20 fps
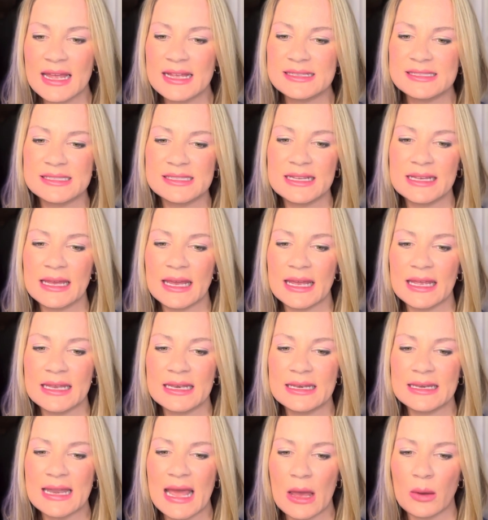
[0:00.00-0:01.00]
is the
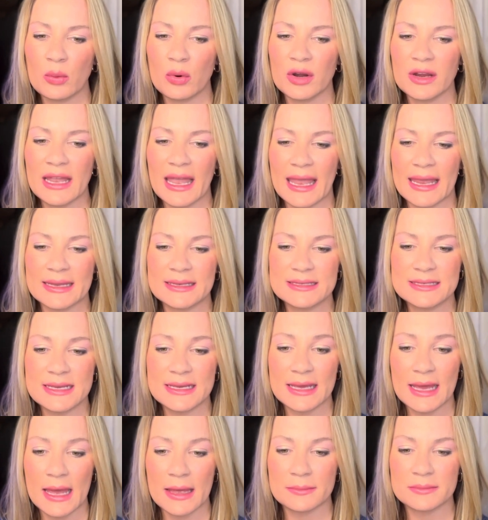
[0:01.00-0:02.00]
in-network
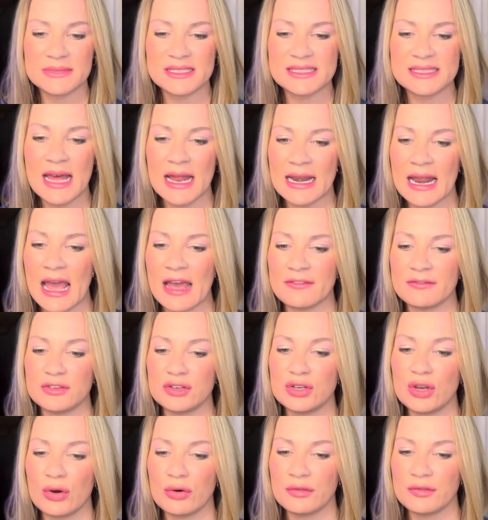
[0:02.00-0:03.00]
ATMs that have
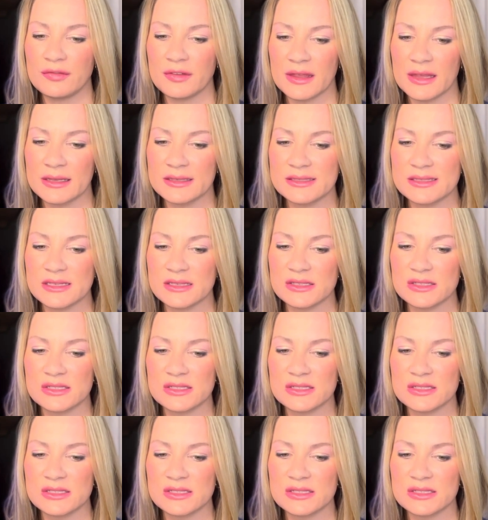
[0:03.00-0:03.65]
no fees.